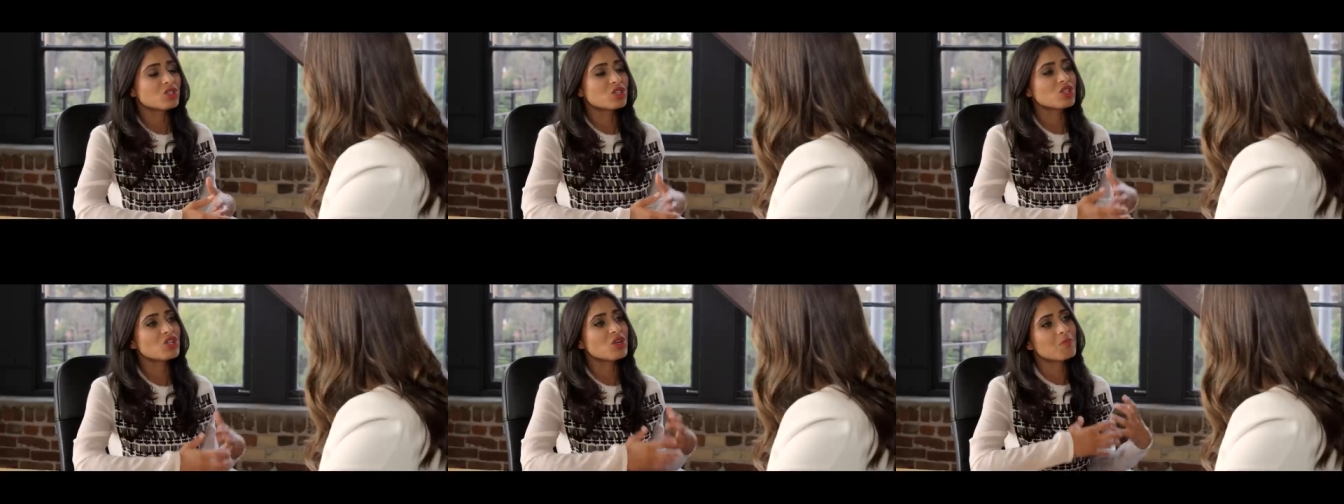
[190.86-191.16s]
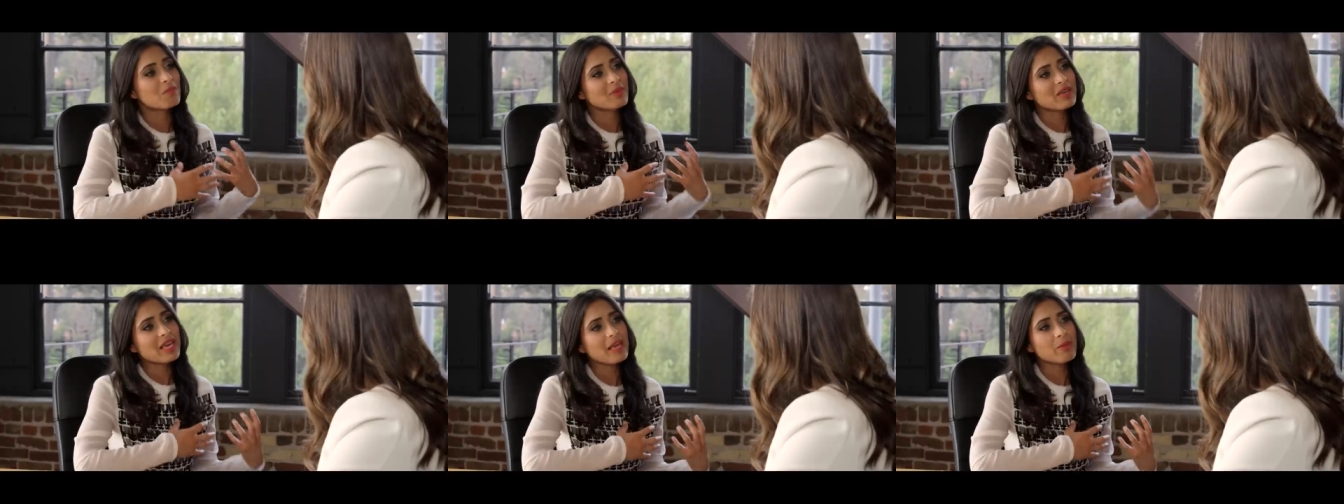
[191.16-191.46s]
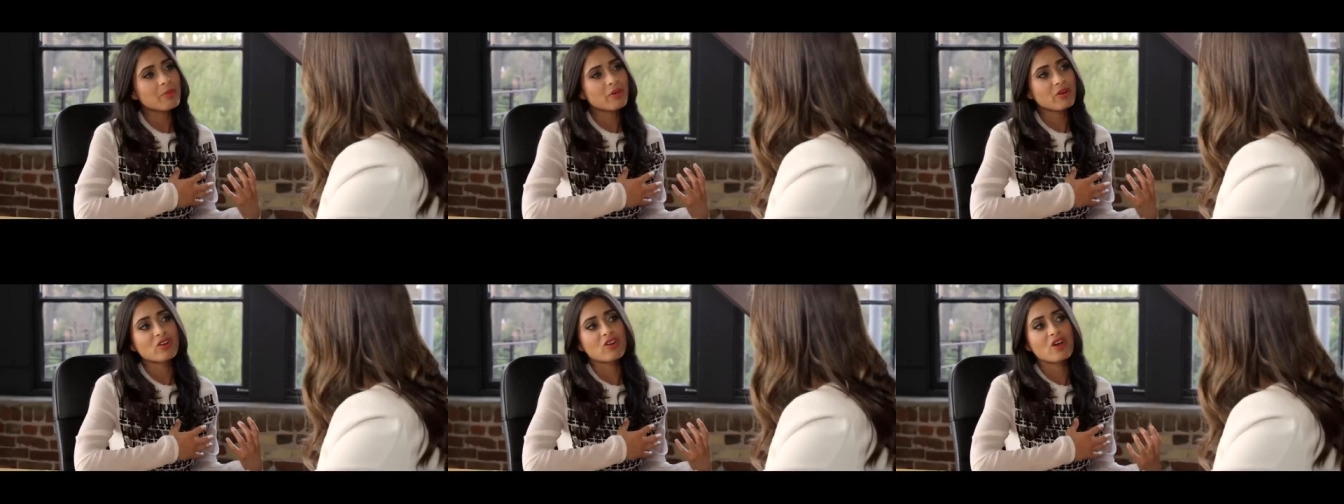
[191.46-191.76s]
You'd be
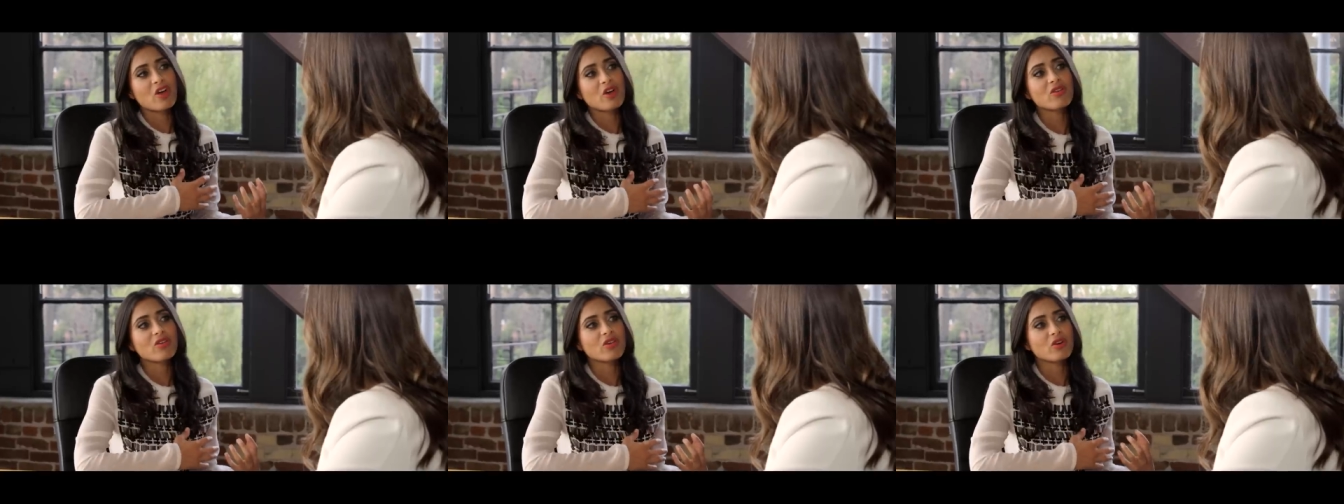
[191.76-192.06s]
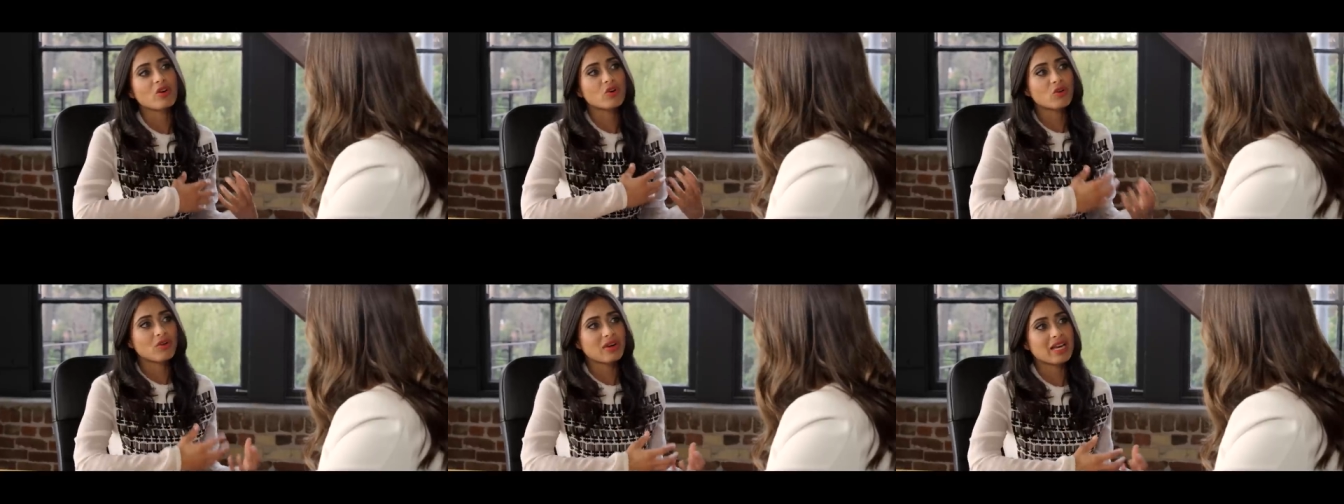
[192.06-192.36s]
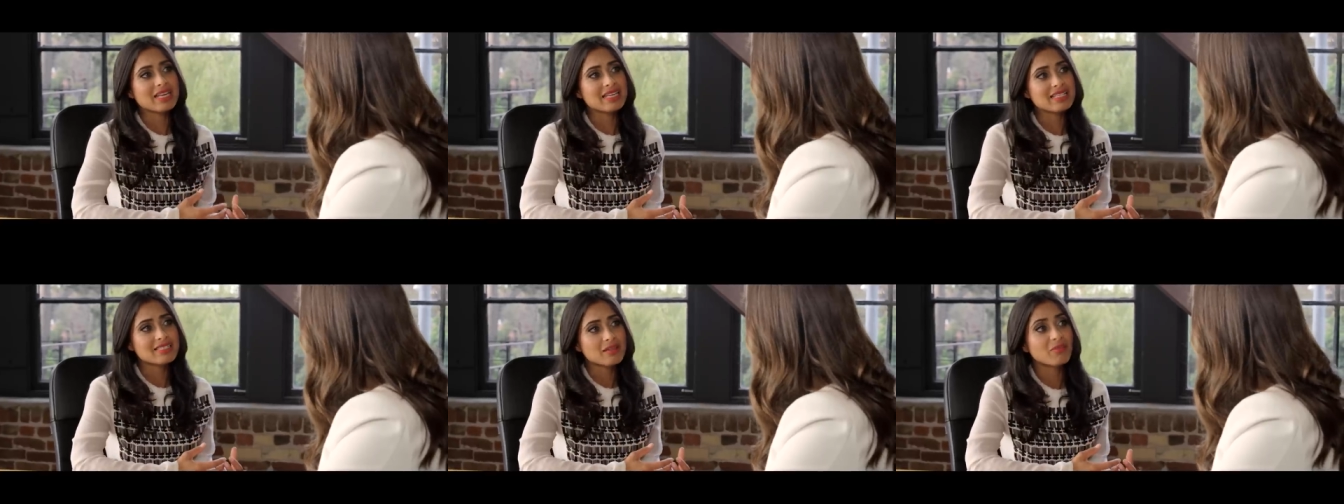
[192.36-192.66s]
able to know that you're
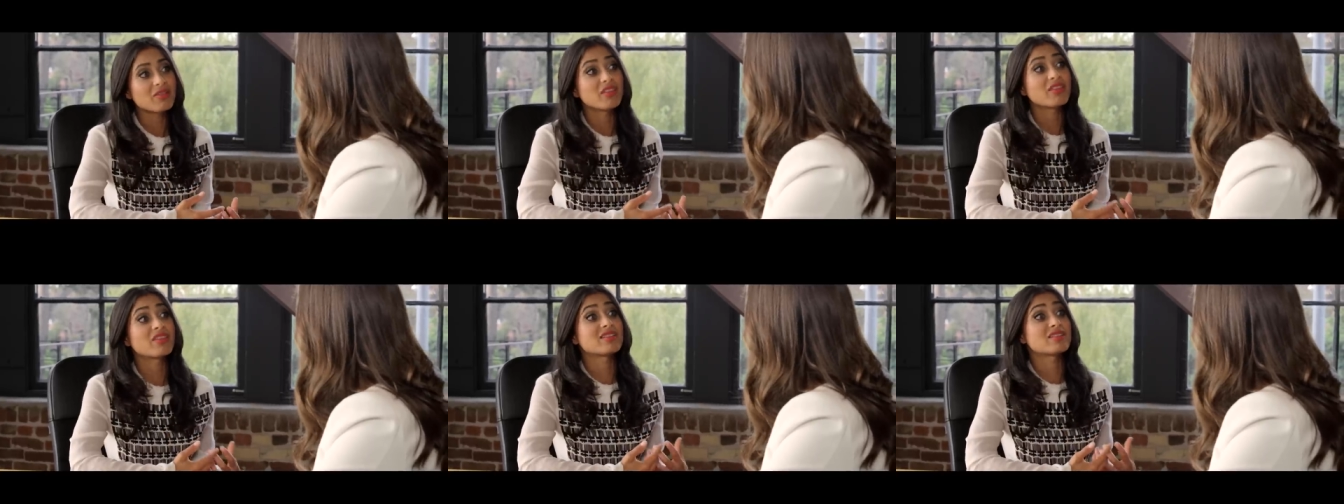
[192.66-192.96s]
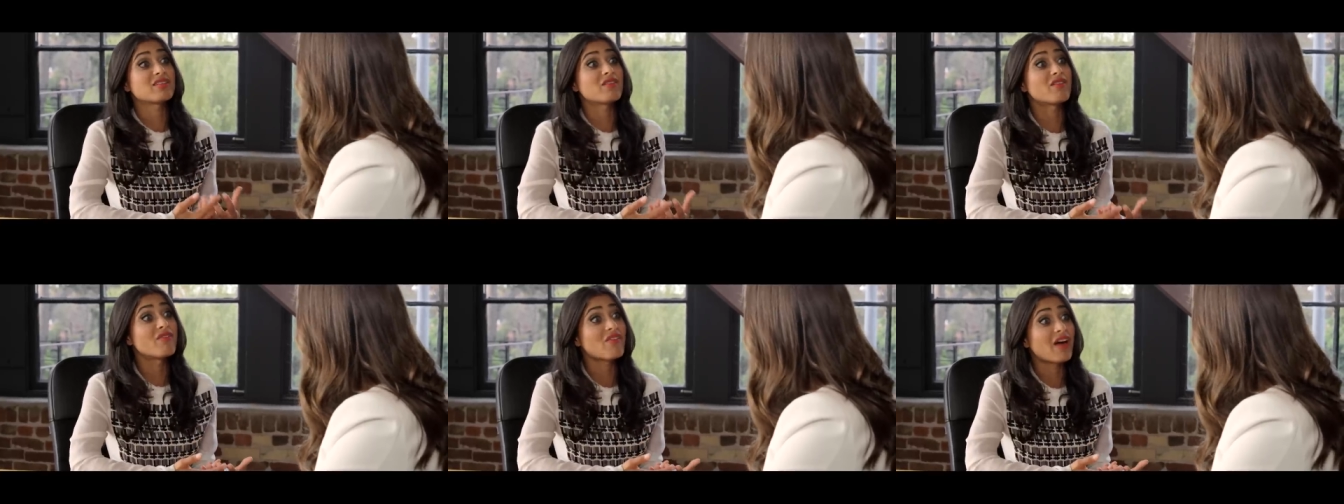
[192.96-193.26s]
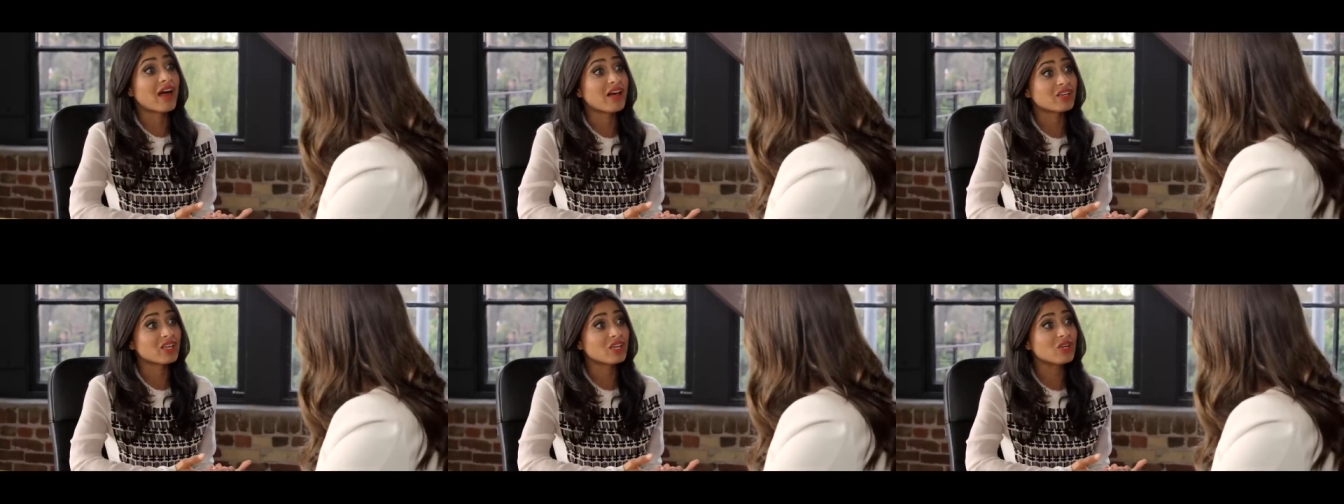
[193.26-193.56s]
creating something that's of
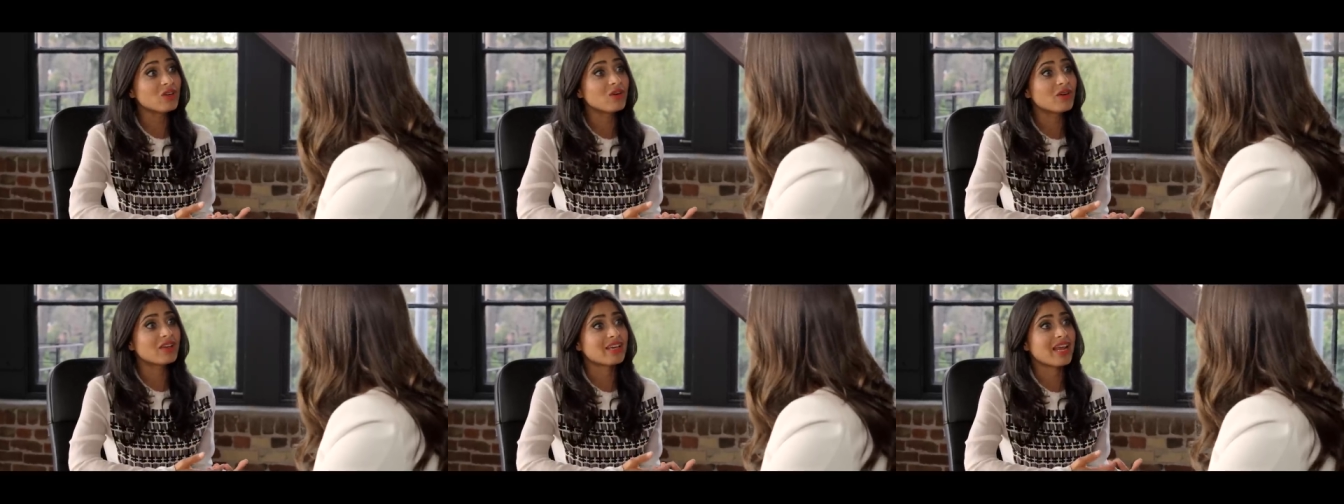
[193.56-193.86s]
value and